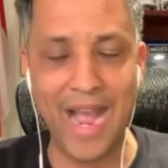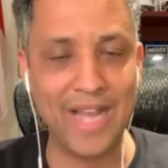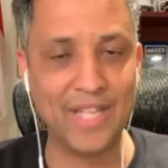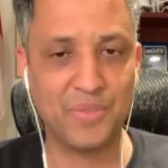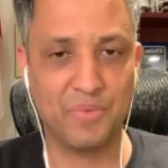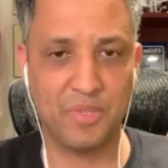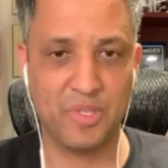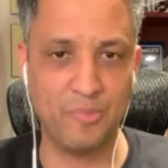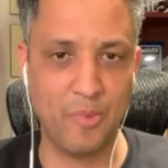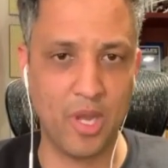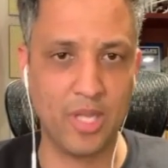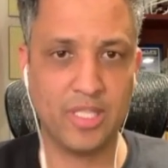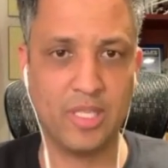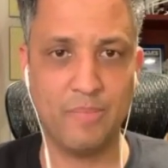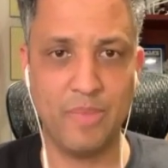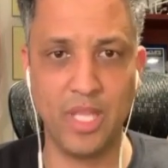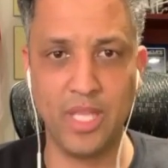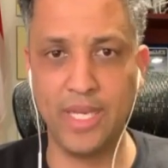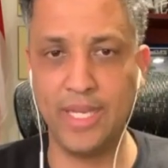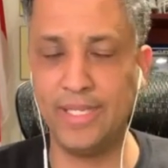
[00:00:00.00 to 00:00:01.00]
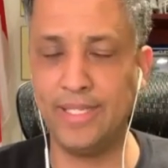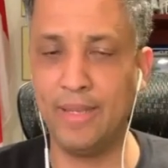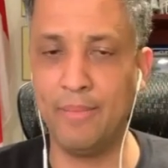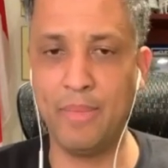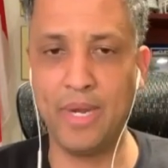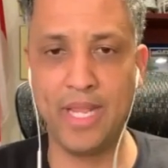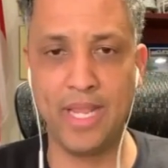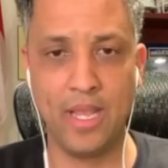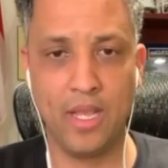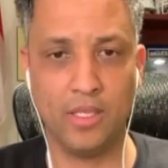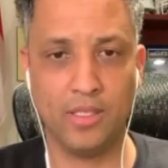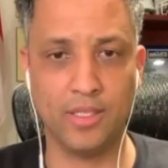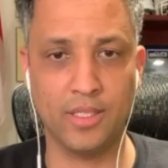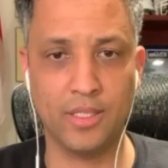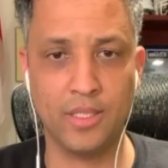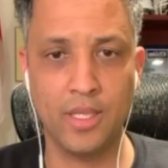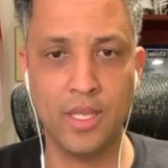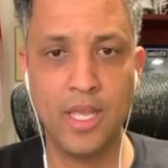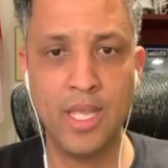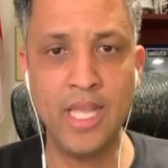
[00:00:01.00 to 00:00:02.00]
pass responsibility to somebody
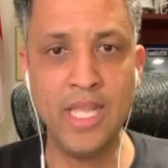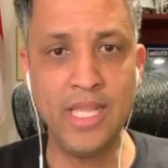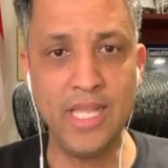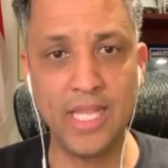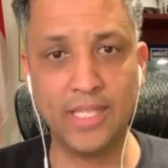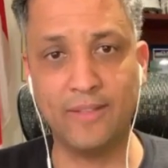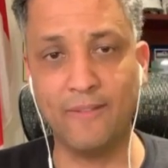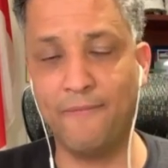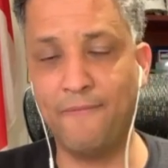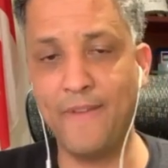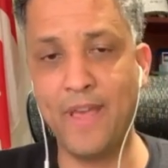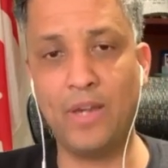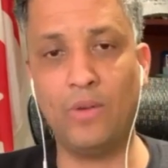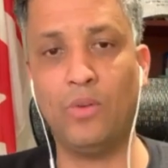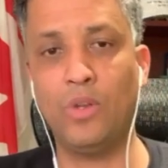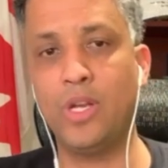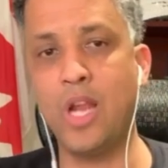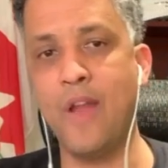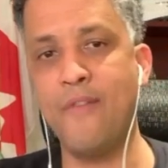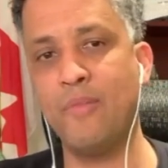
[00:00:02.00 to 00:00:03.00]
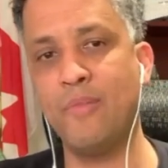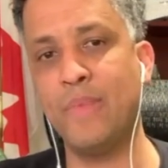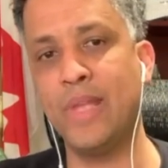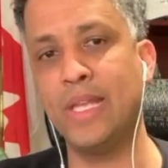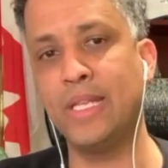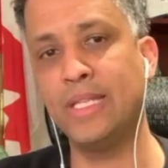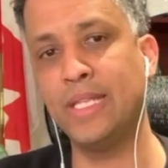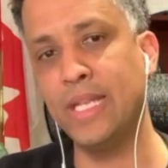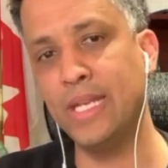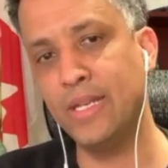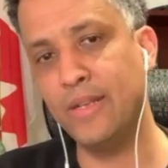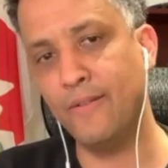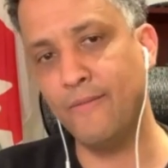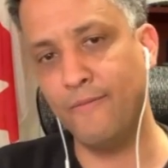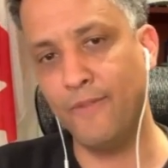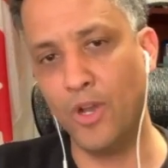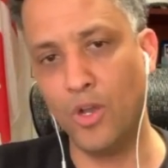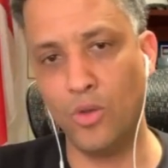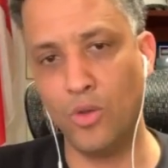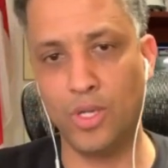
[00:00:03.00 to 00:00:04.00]
else. That the federal government didn't
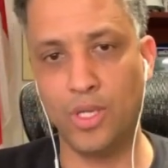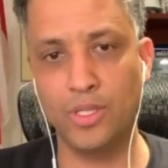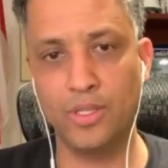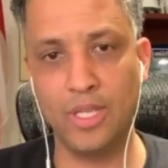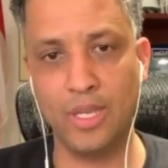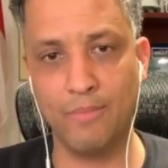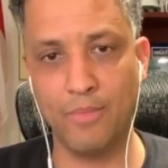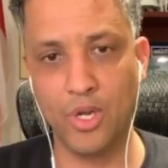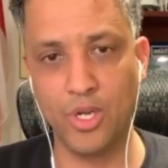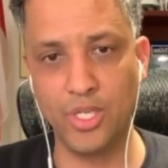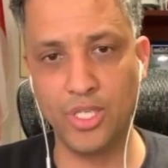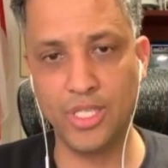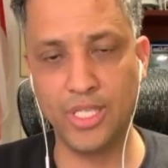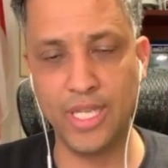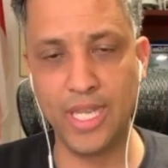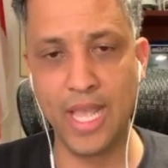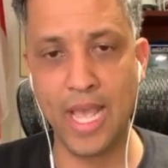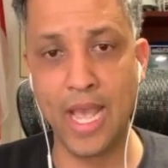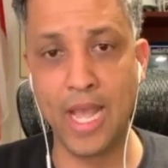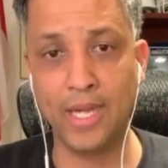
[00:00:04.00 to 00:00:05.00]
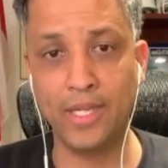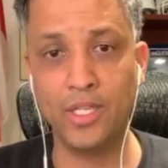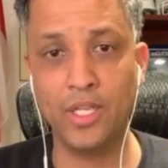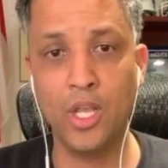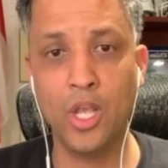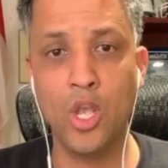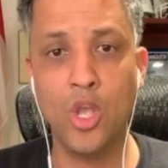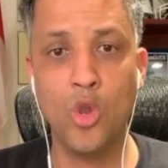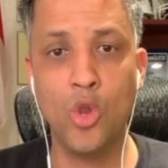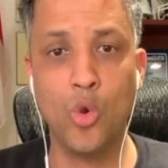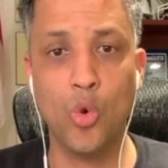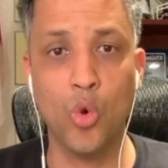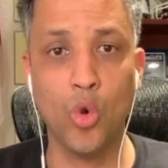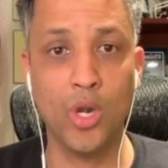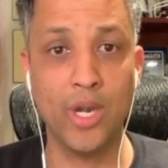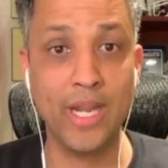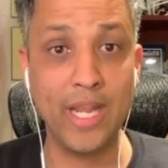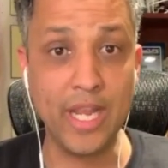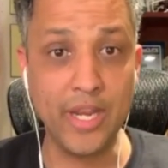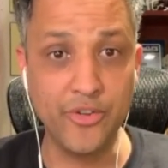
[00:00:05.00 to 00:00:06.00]
invoke the Emergency Act
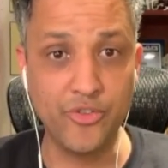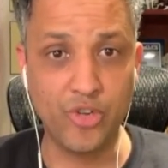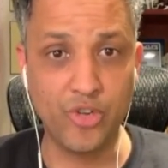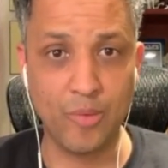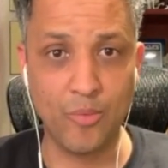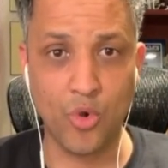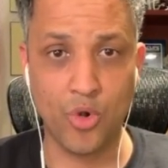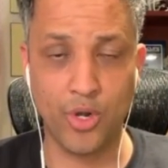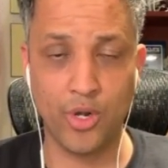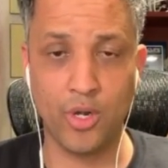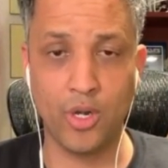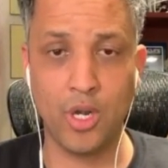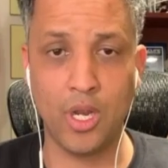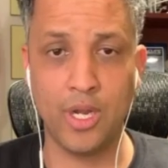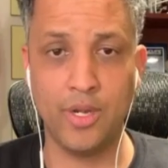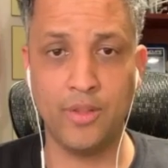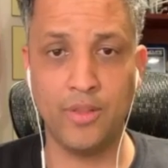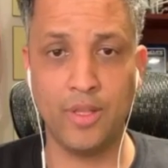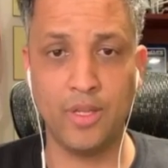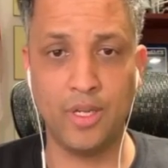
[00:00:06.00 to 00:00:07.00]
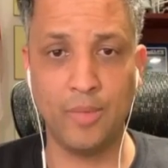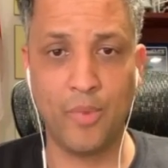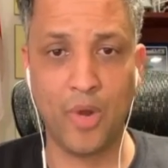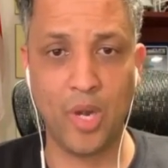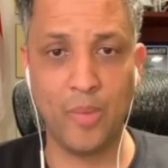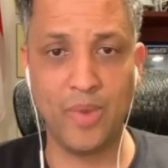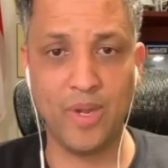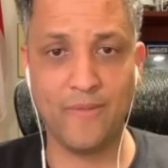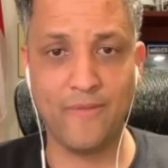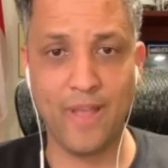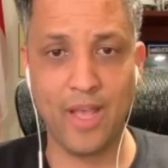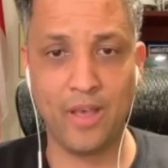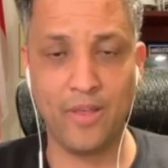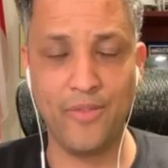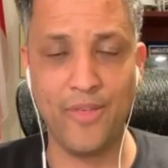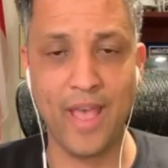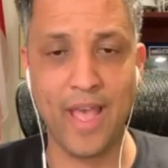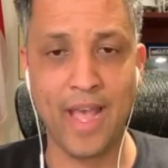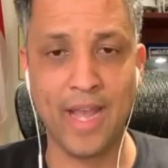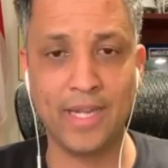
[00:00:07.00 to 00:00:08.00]
or an interim order under the Department of
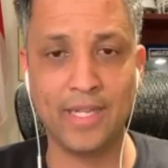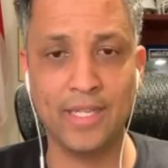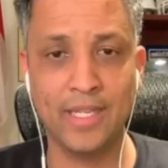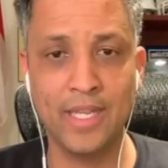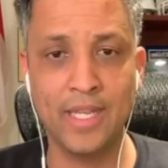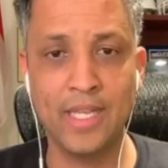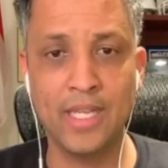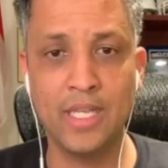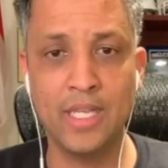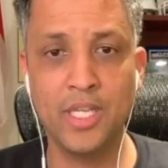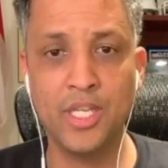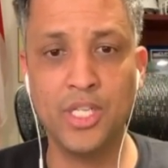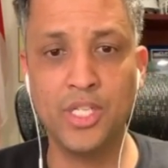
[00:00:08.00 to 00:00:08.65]
Health Act